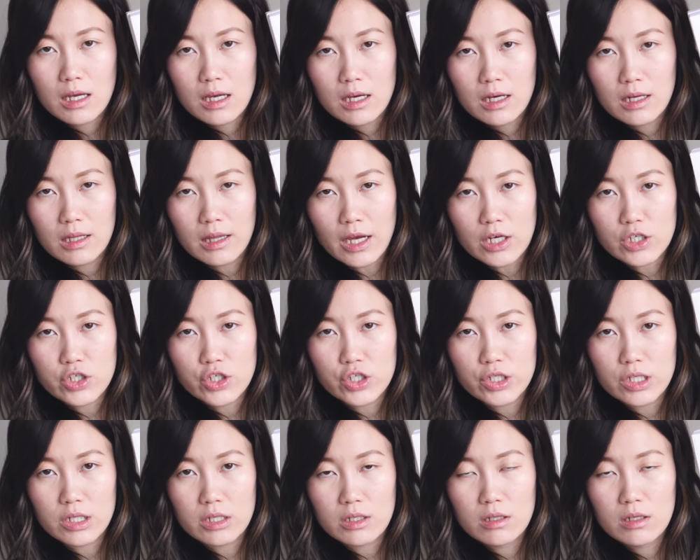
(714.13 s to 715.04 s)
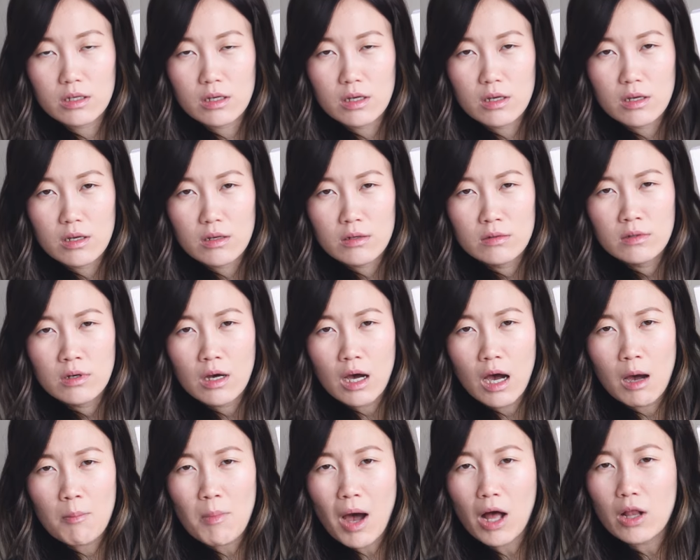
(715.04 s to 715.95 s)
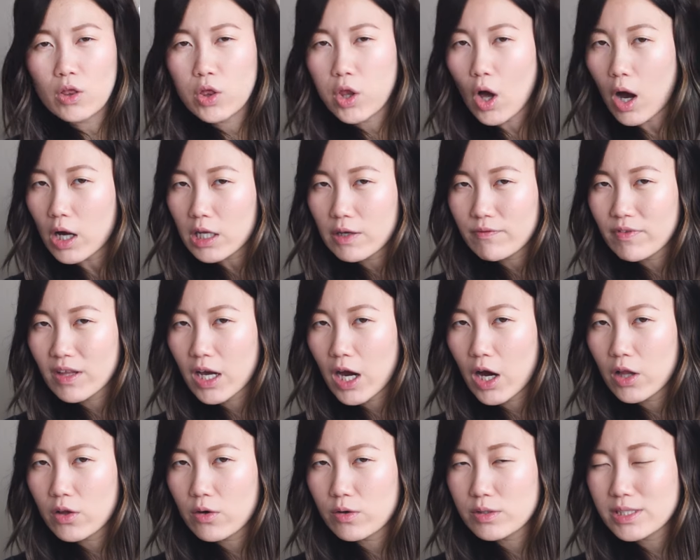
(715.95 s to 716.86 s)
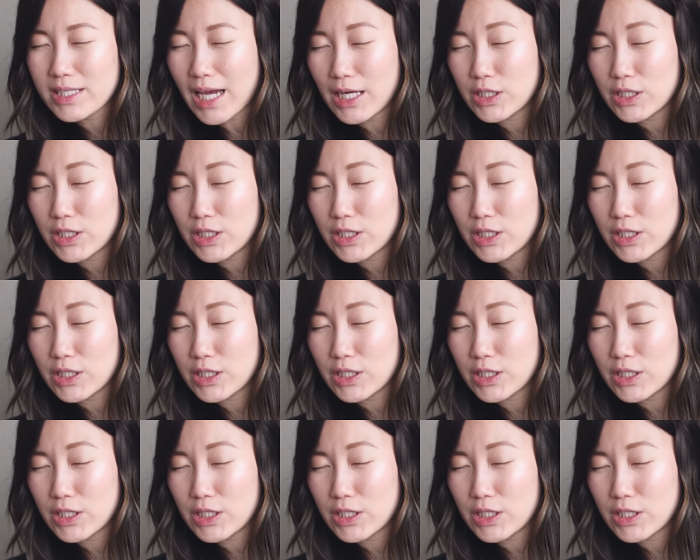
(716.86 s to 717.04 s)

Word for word: collection. Um, a lot of the colors,